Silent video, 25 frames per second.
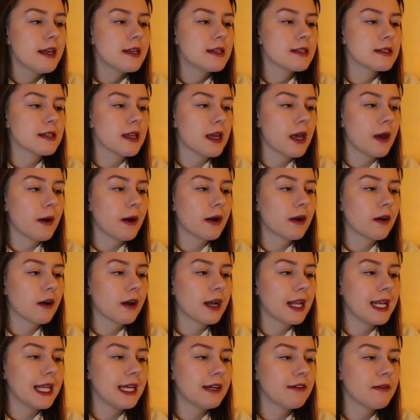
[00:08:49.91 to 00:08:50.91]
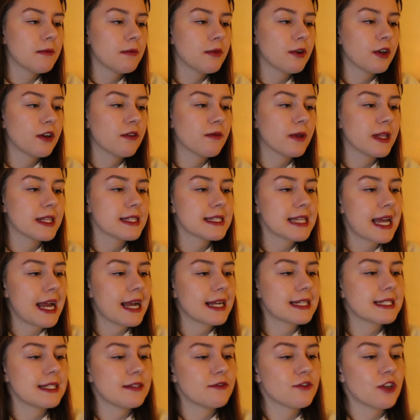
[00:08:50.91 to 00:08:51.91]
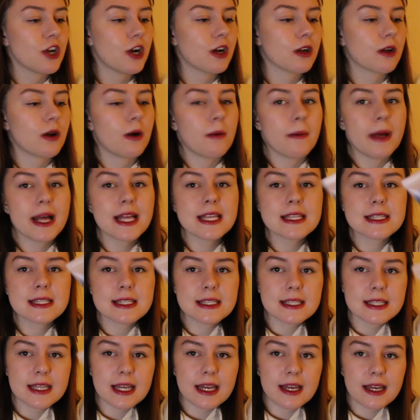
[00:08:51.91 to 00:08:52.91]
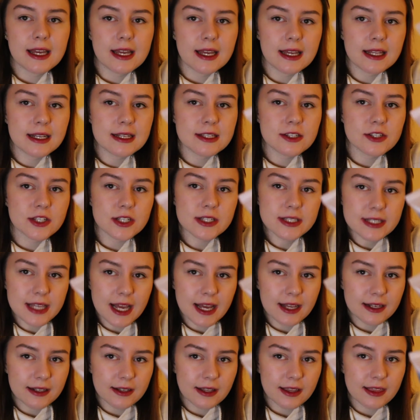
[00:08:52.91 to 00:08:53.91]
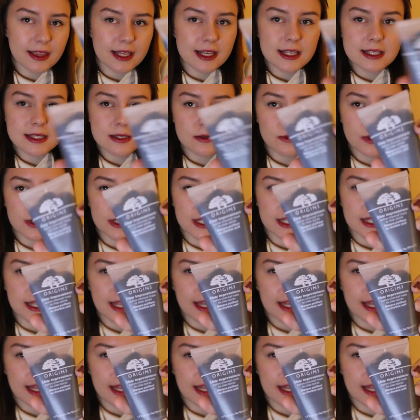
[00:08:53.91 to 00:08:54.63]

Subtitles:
So I got Clear Improvements Active Charcoal Mask, and it's just kind of, I think it's the one that